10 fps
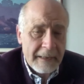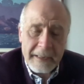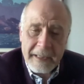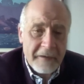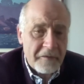
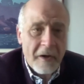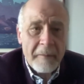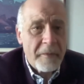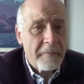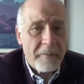has
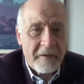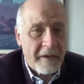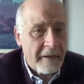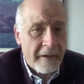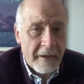not been
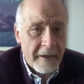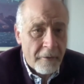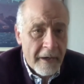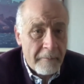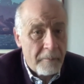particularly
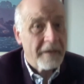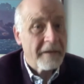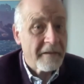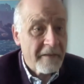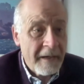great. But at
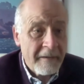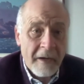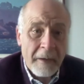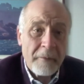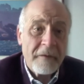the same
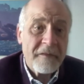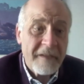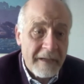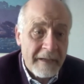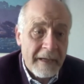time, we've
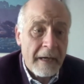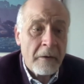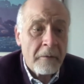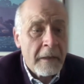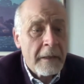seen
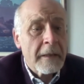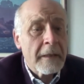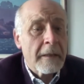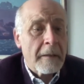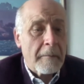how
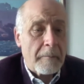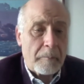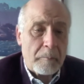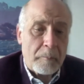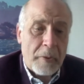
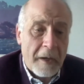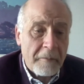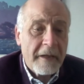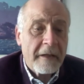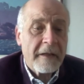
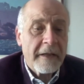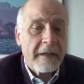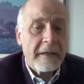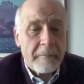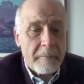
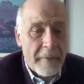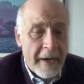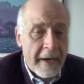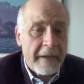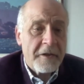publicly
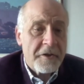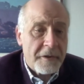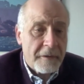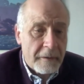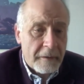
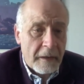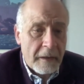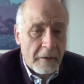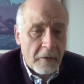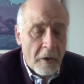managed
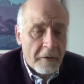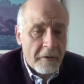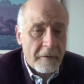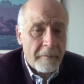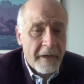
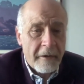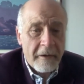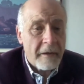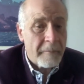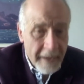long-term care in
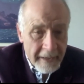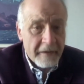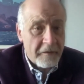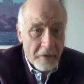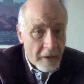Quebec
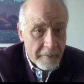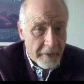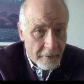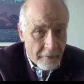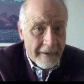has not
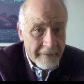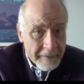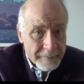been great.